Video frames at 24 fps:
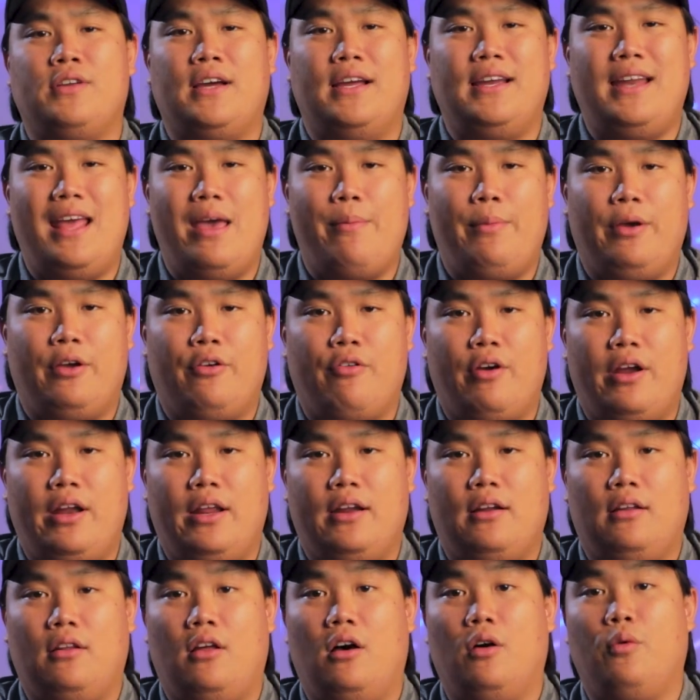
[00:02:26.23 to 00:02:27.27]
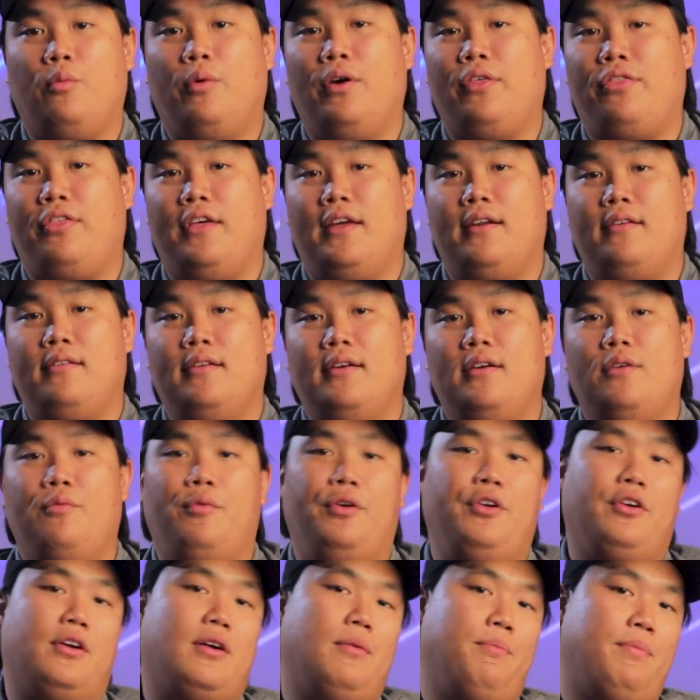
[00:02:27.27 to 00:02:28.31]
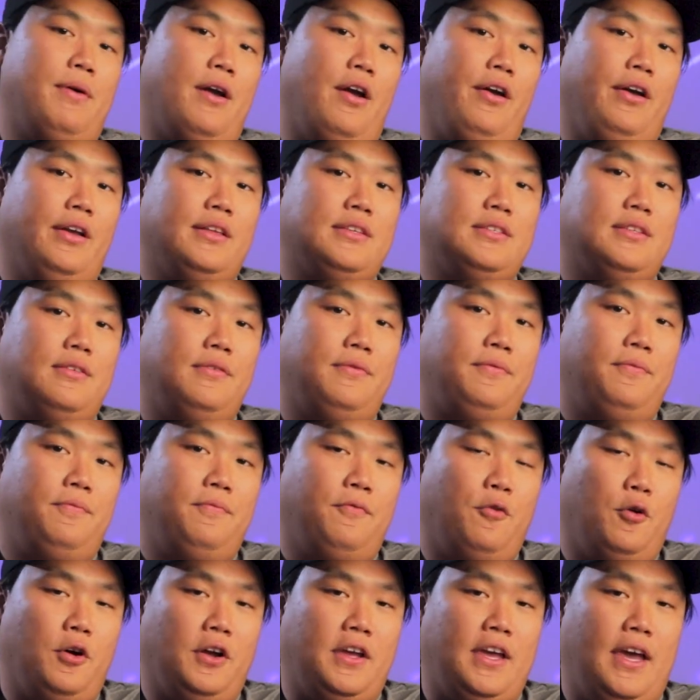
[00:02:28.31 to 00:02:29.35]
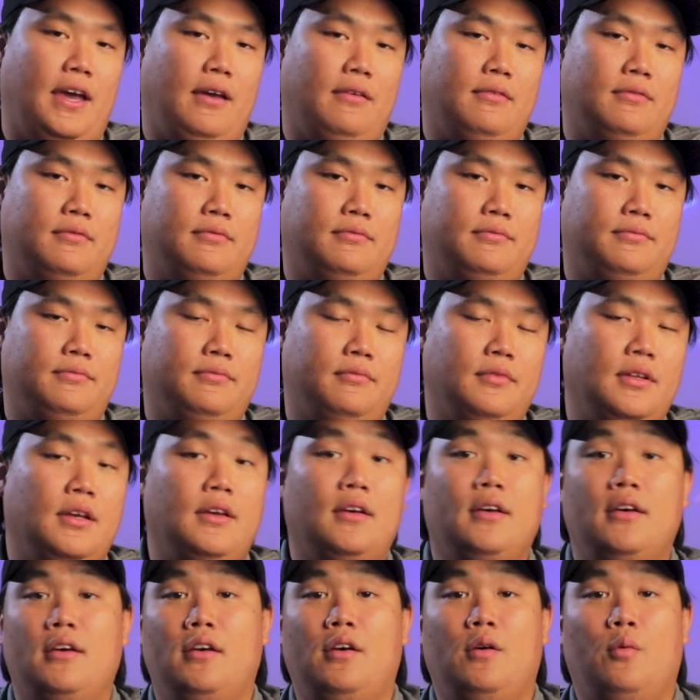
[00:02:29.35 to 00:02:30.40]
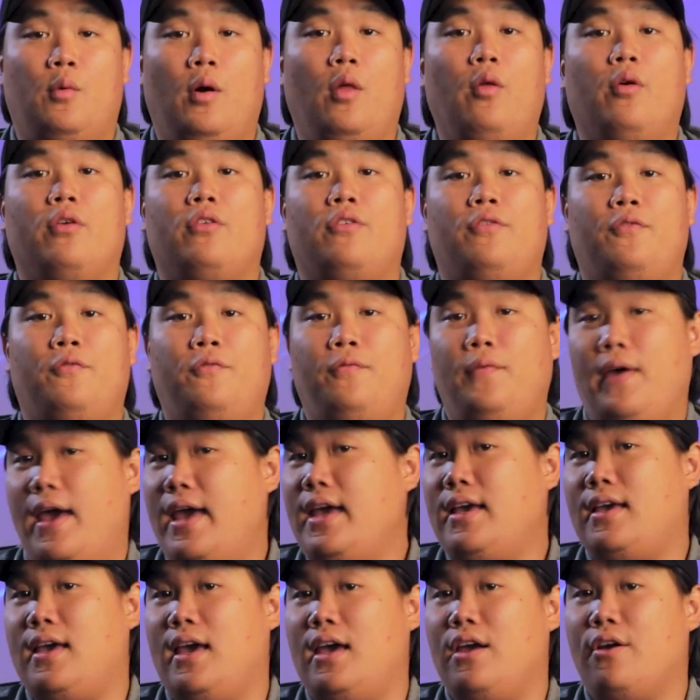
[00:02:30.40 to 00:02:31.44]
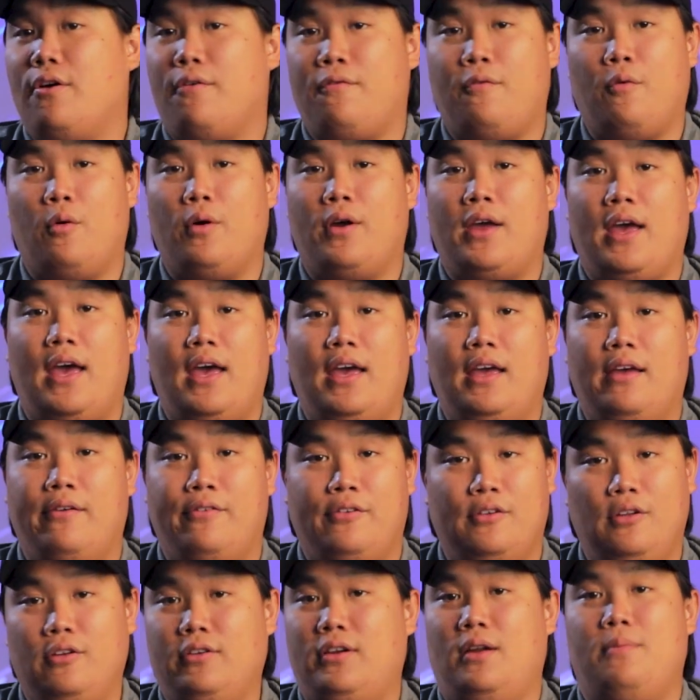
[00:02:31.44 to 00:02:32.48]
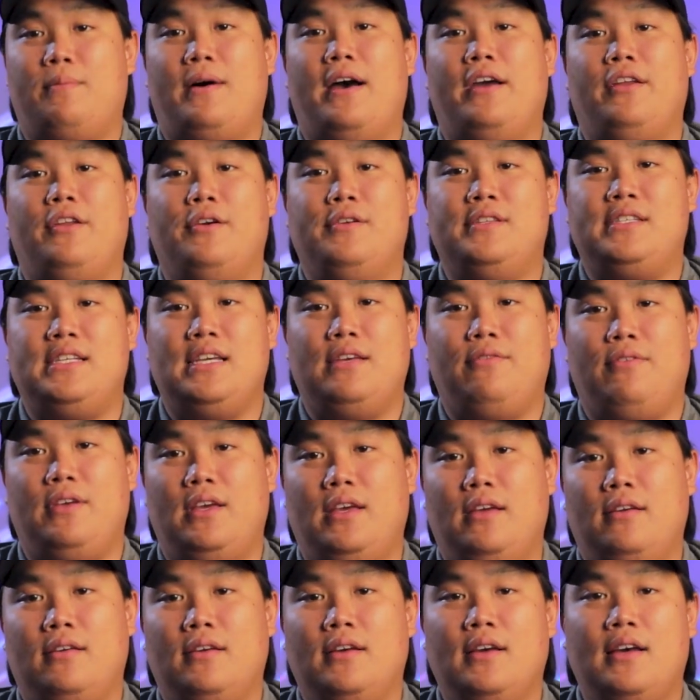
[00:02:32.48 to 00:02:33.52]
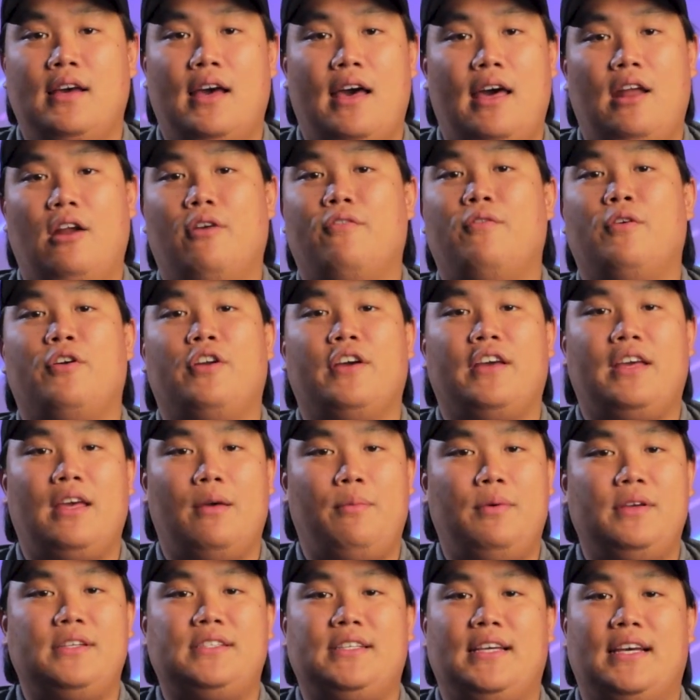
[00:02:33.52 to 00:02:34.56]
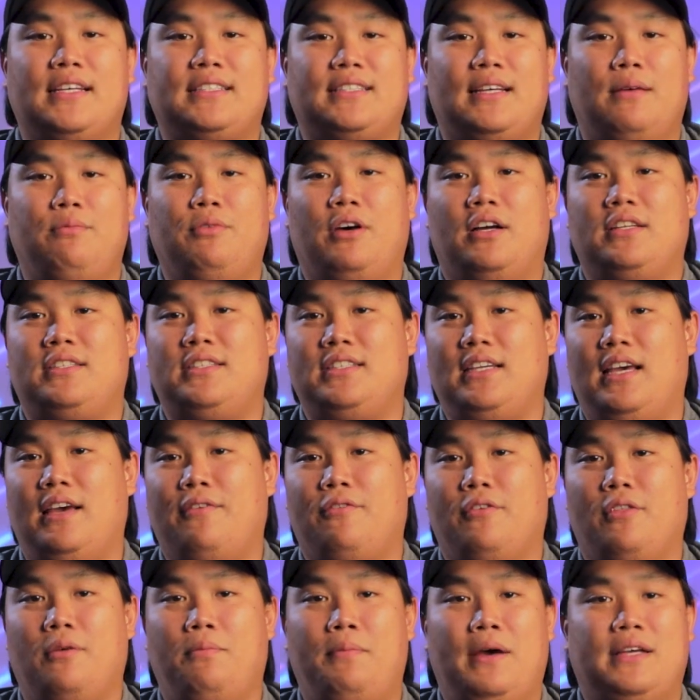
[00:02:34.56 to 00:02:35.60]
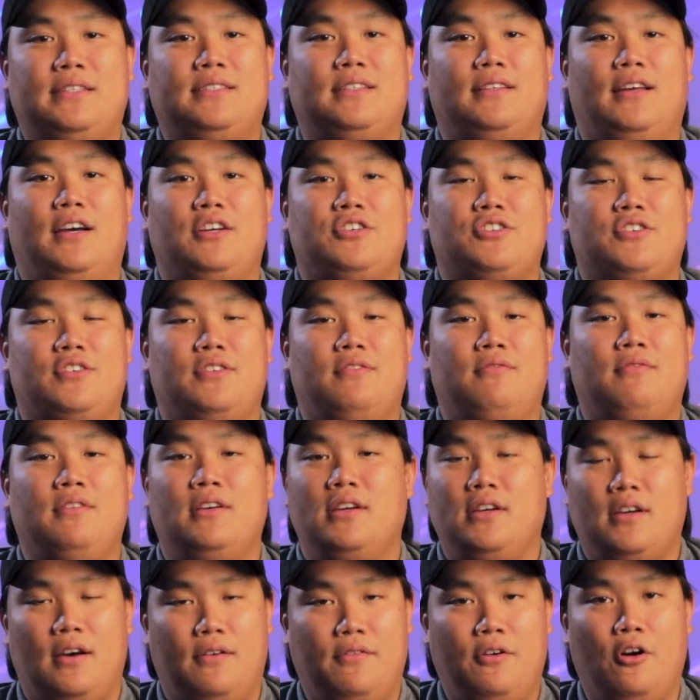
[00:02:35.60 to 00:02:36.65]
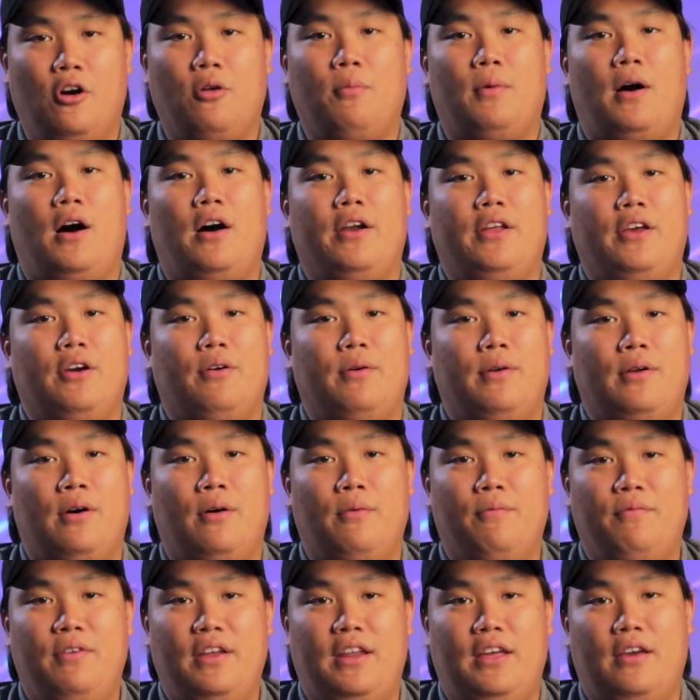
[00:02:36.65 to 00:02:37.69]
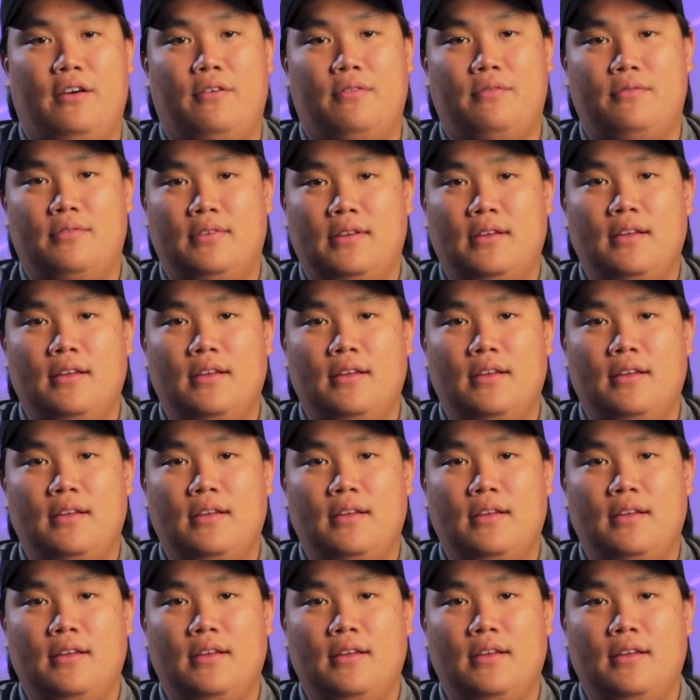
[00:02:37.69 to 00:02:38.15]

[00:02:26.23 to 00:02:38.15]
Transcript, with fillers: dynamic gradient along with it when you're comparing it to the four K. Whether it's eight K or four K, if you're looking to buy a new T V, head over to Gibbys E S M dot C A for the best selection of home audio and home video.